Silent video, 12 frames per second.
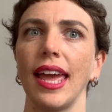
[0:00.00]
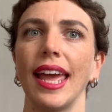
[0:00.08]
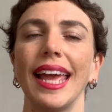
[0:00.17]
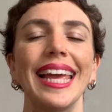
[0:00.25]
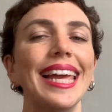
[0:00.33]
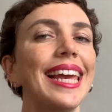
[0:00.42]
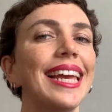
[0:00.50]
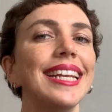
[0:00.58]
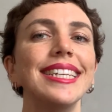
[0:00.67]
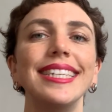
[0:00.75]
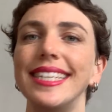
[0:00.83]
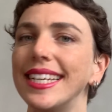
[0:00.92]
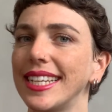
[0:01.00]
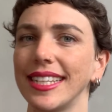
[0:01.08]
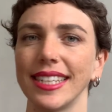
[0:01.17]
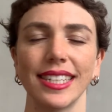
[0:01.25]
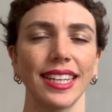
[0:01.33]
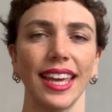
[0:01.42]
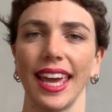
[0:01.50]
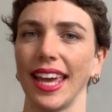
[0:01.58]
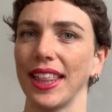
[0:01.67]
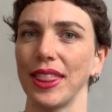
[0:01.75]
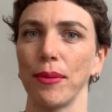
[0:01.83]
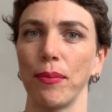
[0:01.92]
He didn't kick
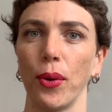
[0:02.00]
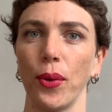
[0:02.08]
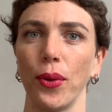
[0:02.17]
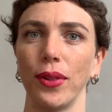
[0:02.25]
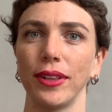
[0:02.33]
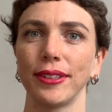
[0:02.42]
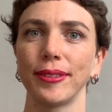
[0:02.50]
the ball.